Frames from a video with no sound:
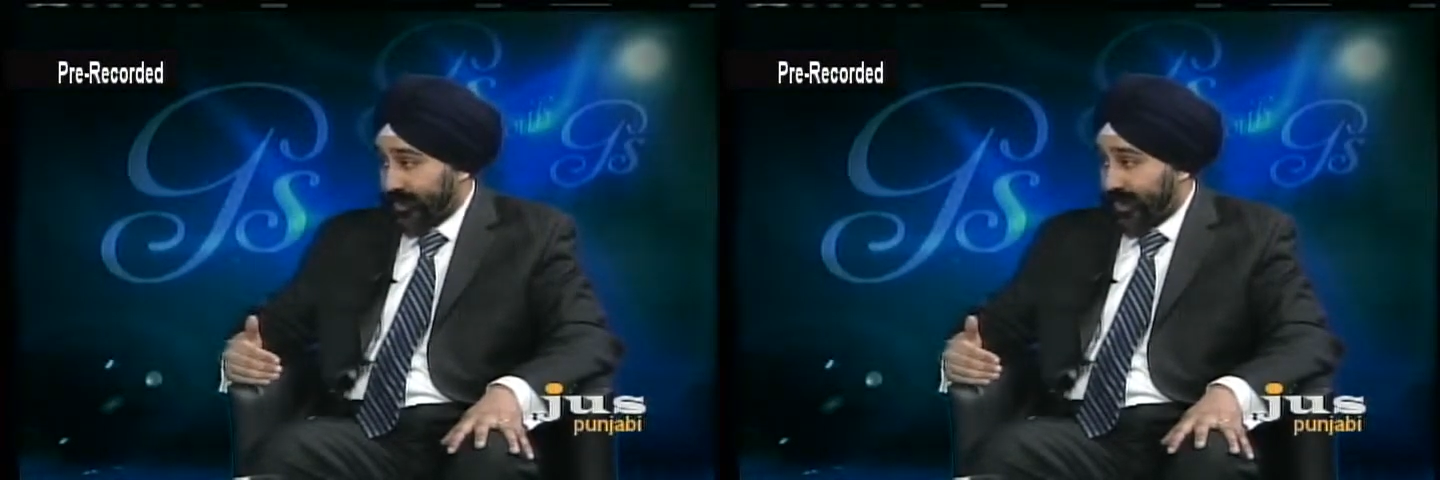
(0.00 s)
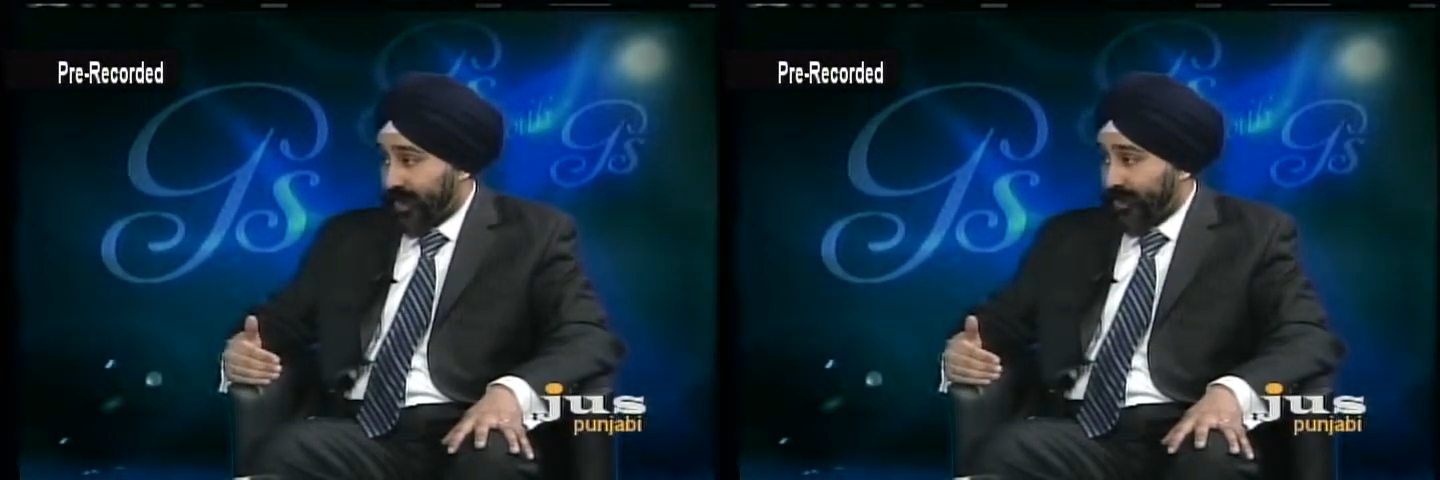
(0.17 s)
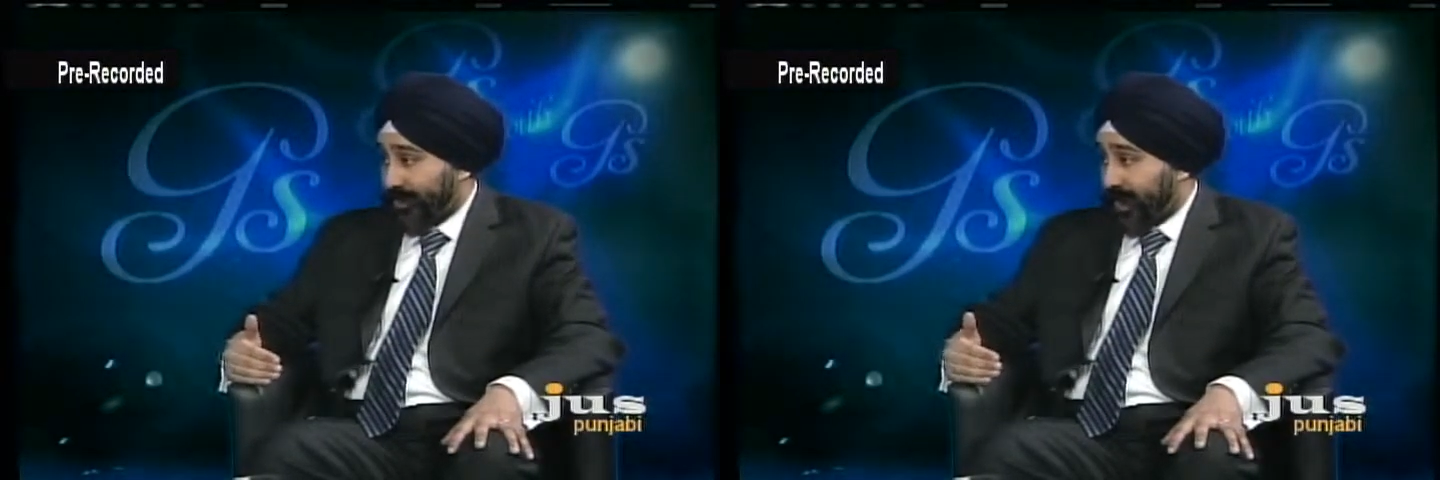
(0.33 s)

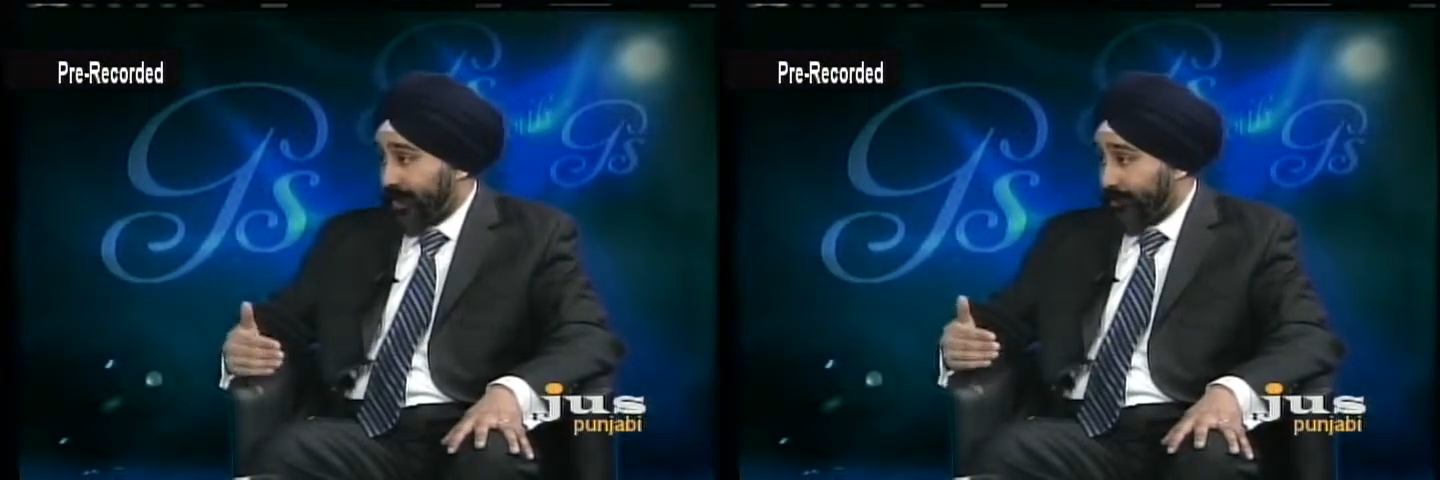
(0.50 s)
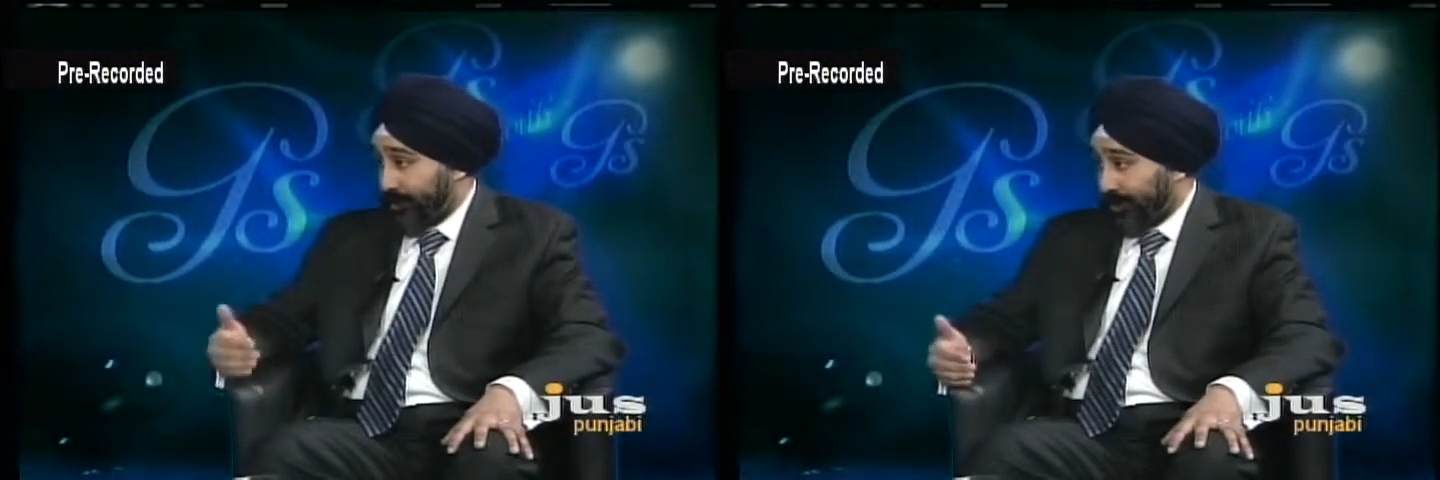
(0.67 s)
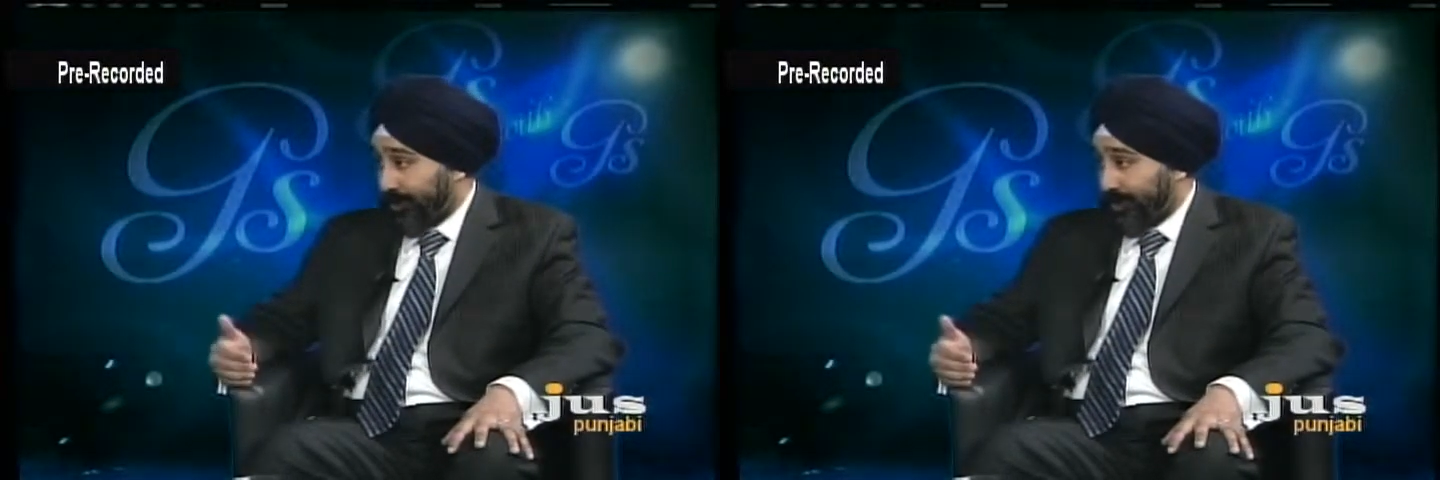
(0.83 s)
not a
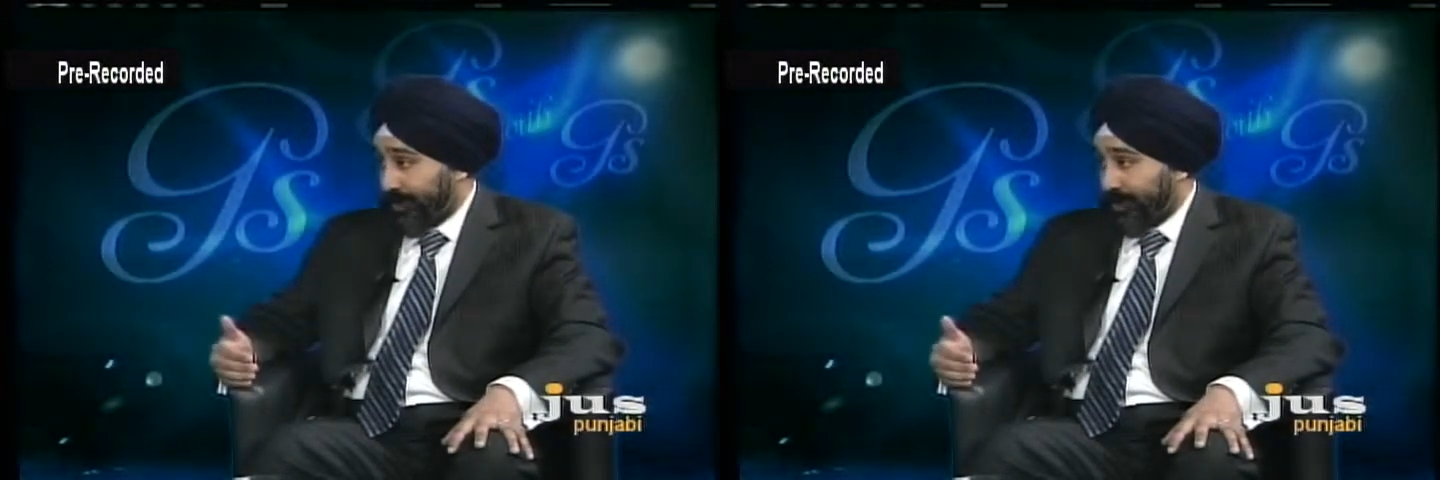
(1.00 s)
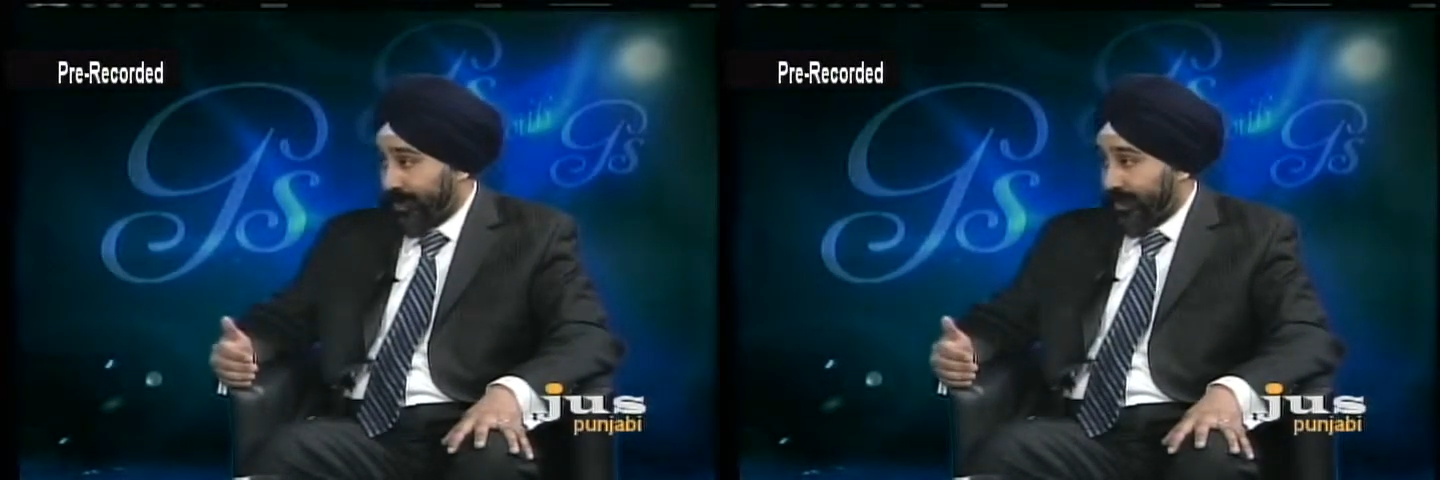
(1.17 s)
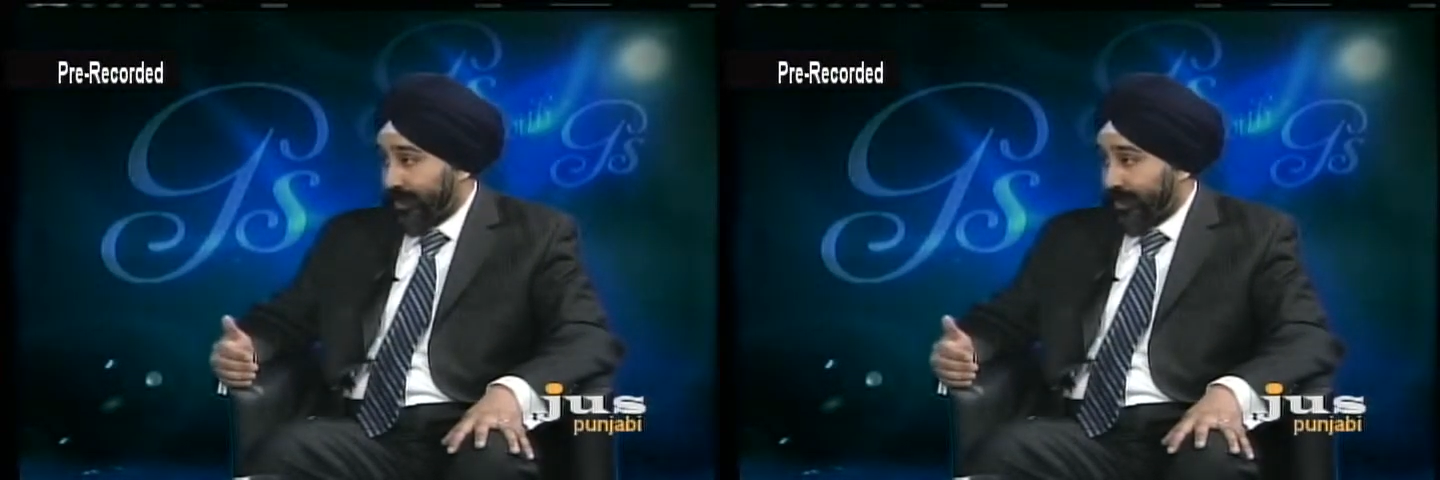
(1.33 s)
liability